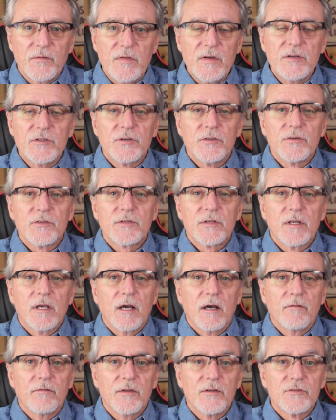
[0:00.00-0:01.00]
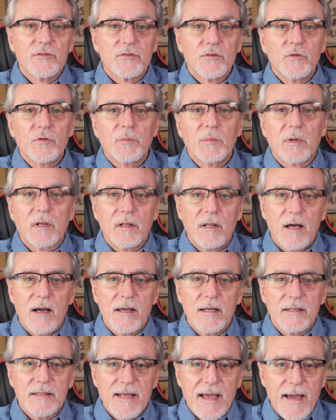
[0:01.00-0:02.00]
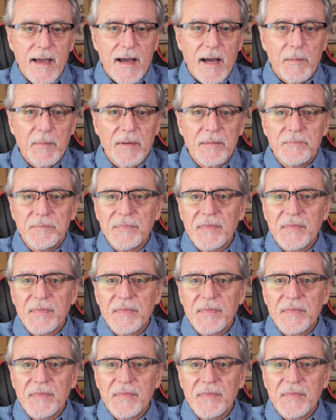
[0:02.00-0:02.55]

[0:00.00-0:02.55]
features of the Zoom client app.